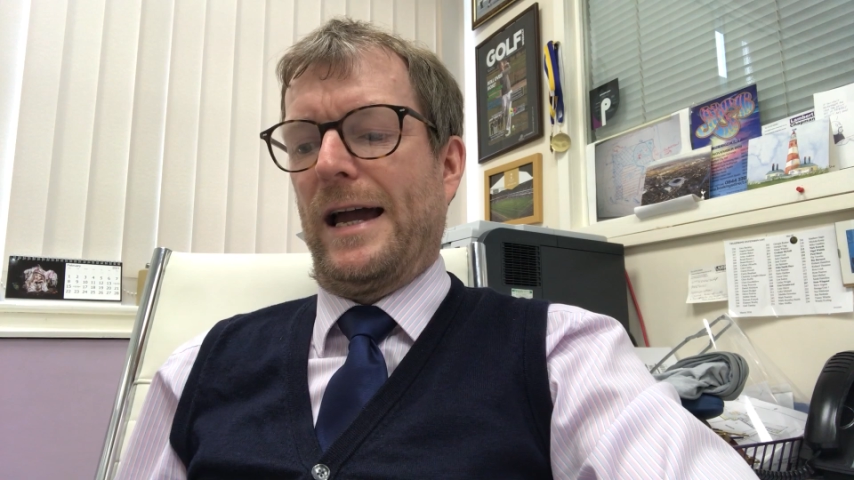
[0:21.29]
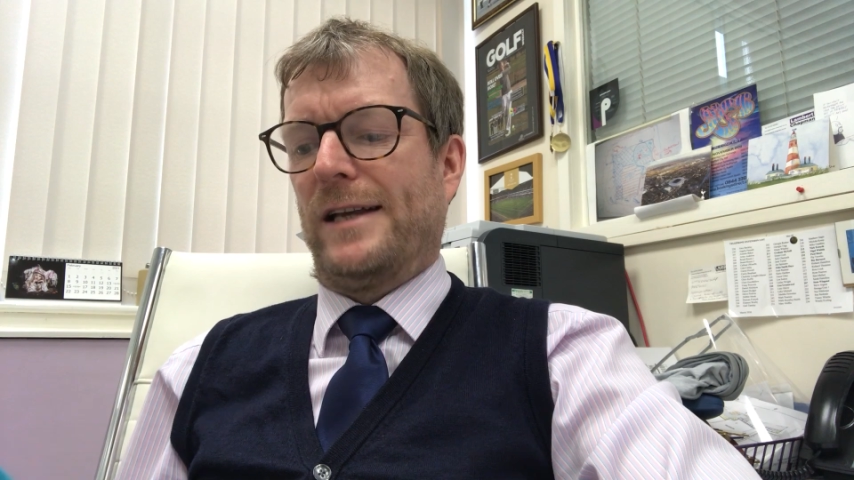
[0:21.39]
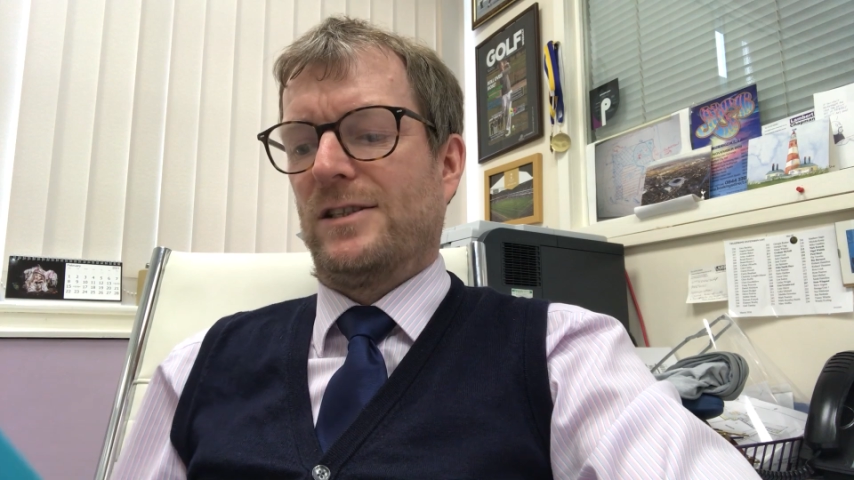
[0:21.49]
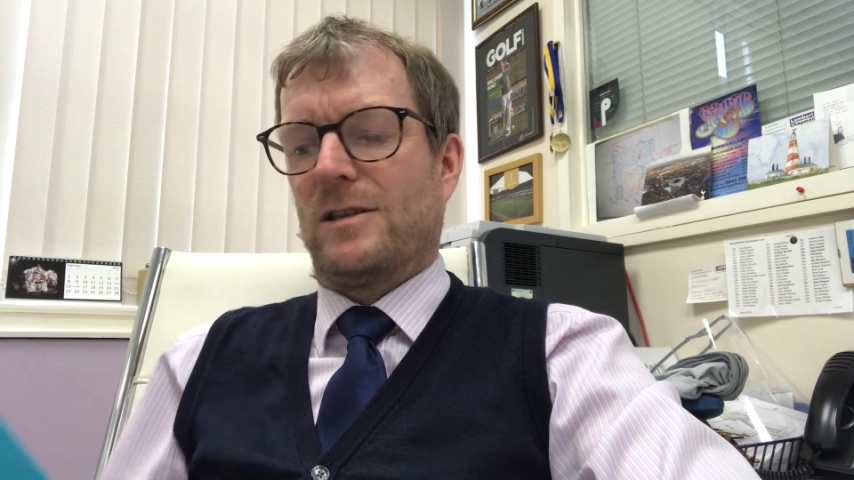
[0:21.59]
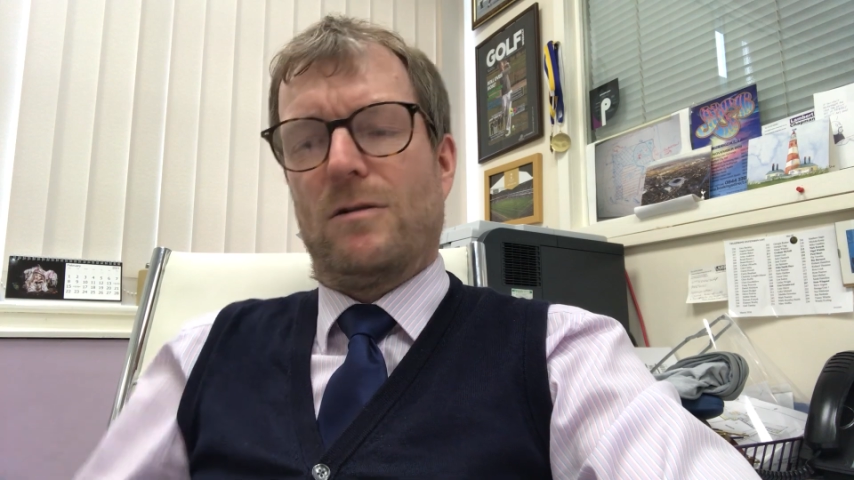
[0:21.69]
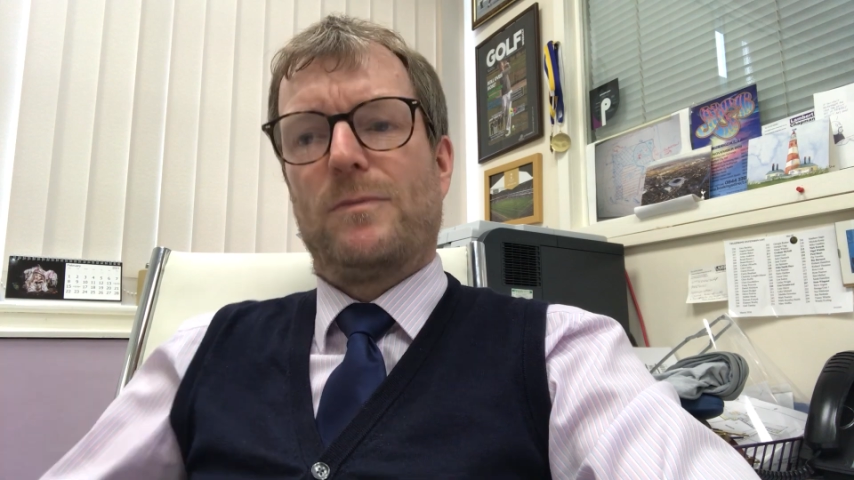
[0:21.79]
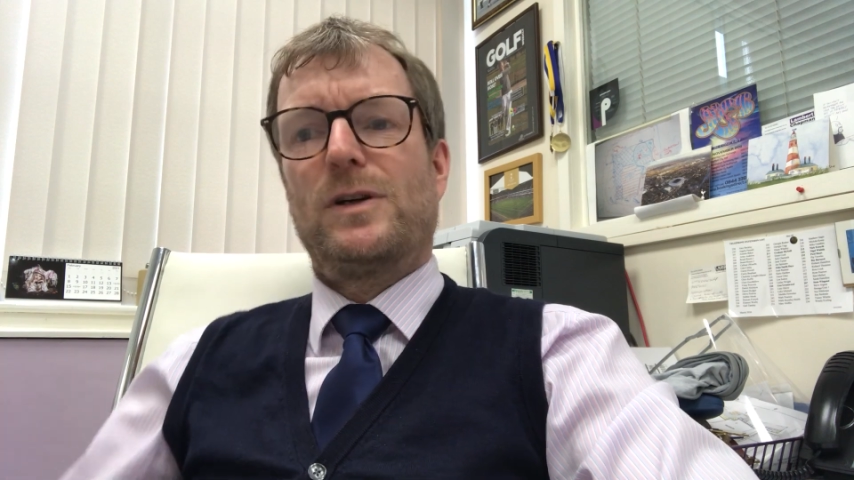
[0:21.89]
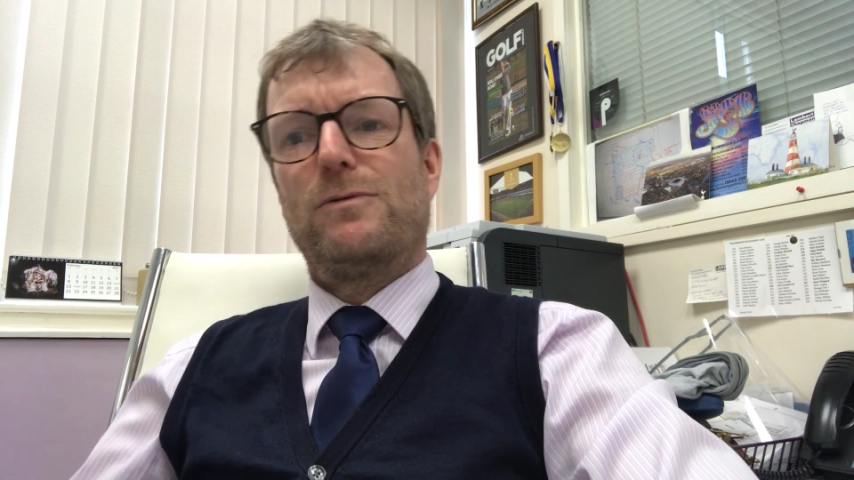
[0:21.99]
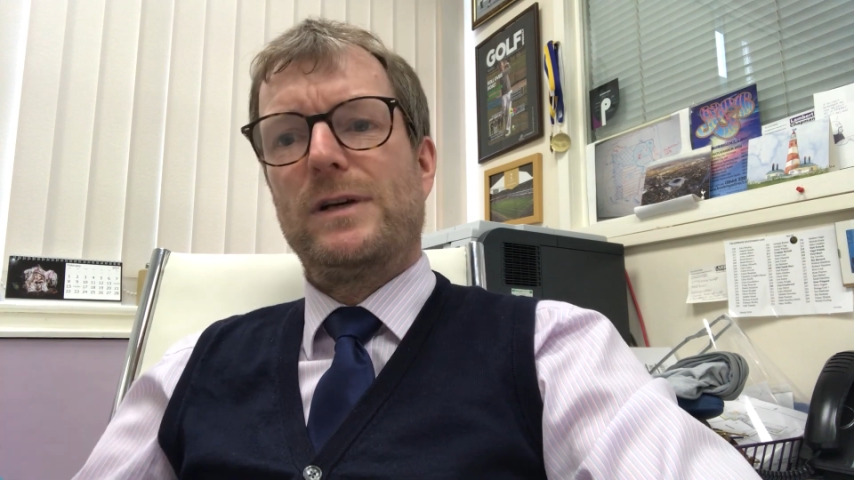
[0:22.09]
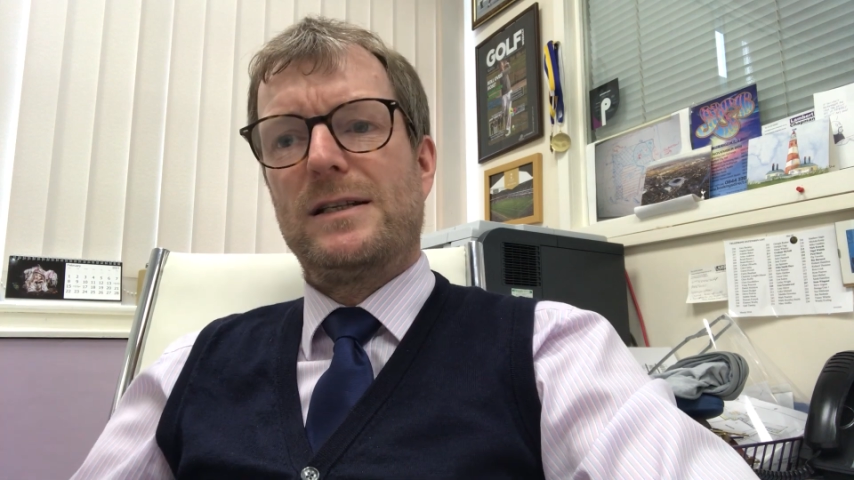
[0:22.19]
And so I'm
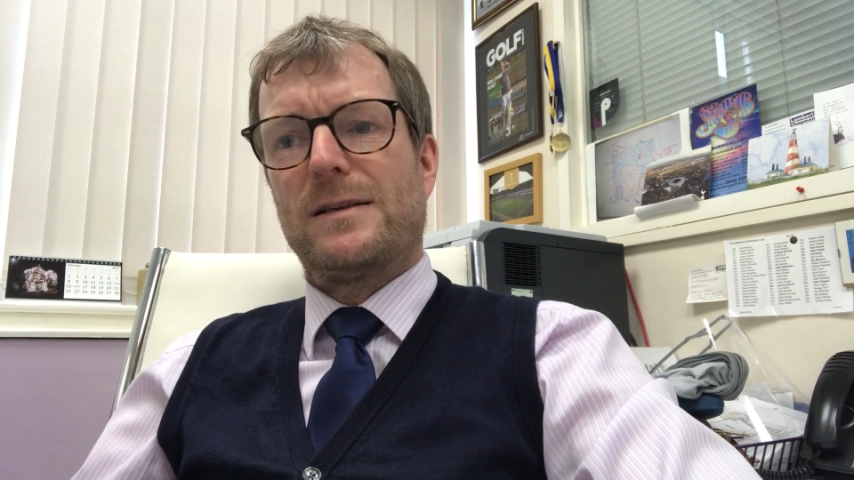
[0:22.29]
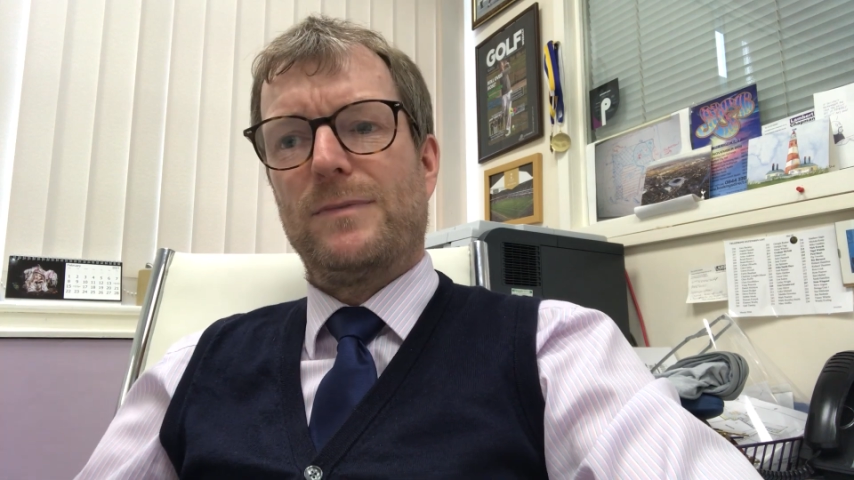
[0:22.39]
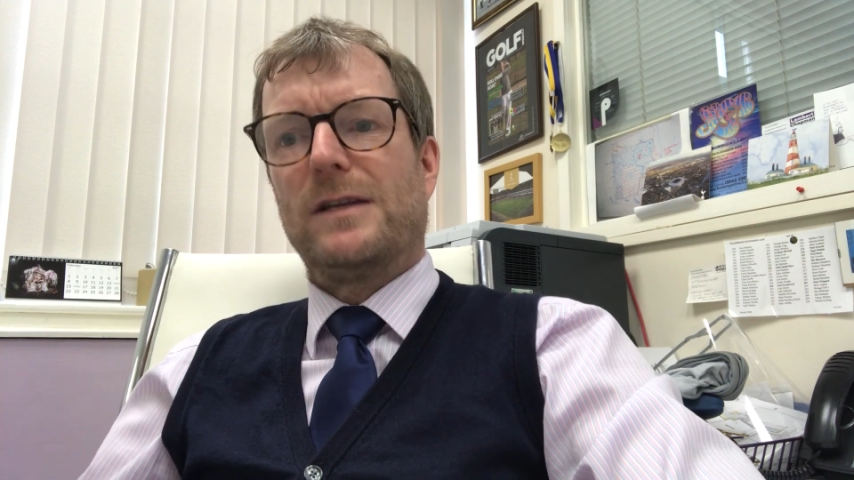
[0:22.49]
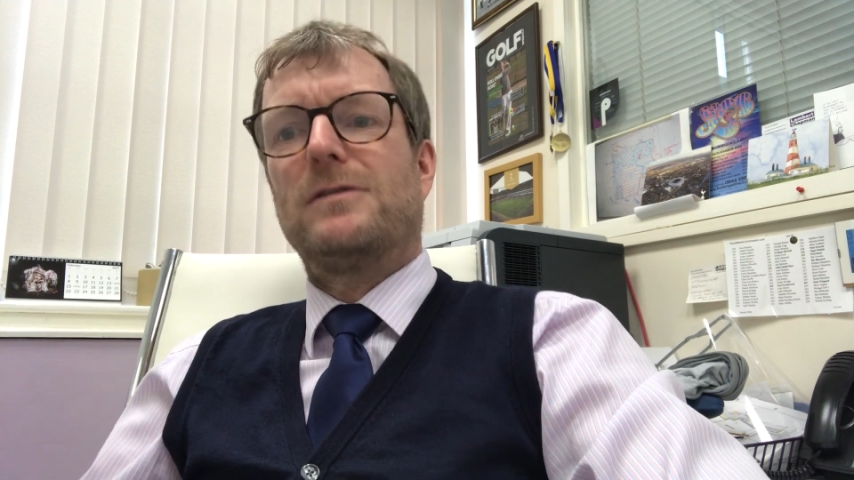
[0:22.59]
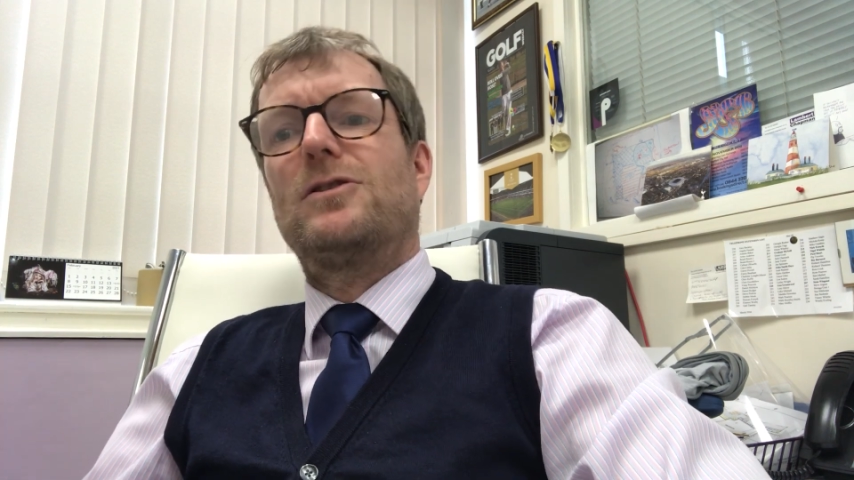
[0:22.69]
going to read something